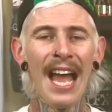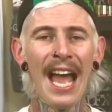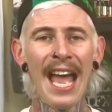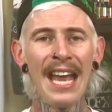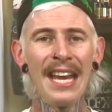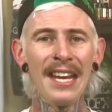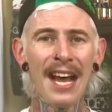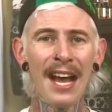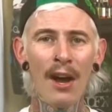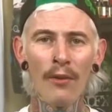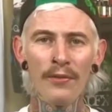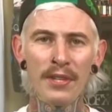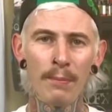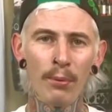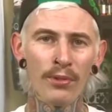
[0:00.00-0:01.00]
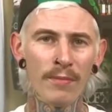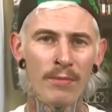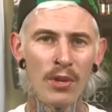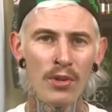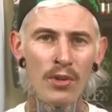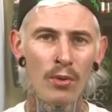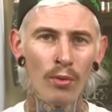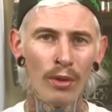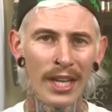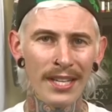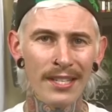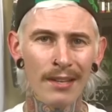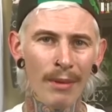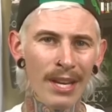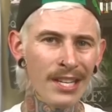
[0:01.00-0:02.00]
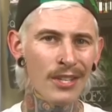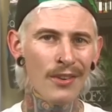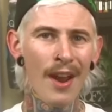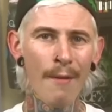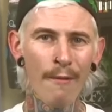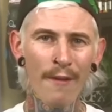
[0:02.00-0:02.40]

And uh, obviously put some usual links to my Instagram,